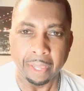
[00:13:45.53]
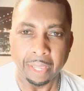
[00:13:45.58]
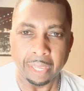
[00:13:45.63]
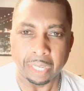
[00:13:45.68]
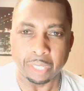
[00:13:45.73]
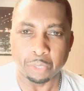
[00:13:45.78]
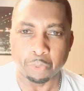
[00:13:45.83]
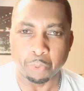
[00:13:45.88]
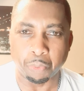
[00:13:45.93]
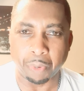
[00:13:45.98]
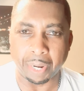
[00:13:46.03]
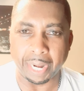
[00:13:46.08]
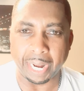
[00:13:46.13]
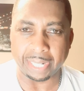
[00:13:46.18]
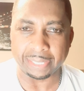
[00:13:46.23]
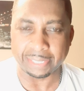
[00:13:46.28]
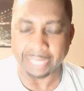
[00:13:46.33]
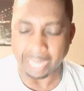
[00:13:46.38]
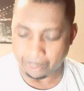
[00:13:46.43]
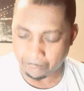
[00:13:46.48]
Because we run
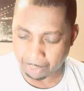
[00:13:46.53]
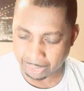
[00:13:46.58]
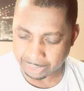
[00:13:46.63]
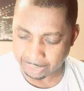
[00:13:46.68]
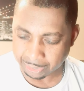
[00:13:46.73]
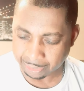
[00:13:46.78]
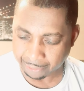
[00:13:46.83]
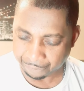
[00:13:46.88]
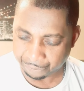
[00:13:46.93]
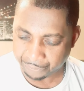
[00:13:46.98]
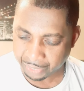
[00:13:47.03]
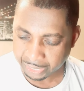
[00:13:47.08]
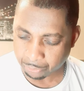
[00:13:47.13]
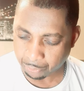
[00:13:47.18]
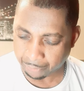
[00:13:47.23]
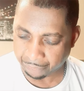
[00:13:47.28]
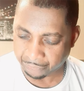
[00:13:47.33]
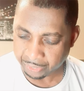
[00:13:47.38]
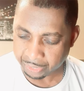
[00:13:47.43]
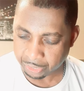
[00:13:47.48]
out of time. Watch it. The
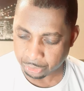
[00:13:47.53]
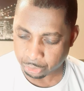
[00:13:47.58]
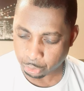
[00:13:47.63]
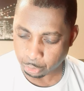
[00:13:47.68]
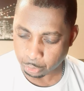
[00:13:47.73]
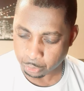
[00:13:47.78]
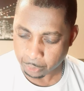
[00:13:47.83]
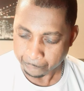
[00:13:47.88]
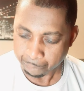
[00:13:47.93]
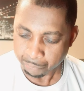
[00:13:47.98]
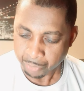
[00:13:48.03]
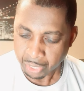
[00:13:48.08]
victory for the Jews.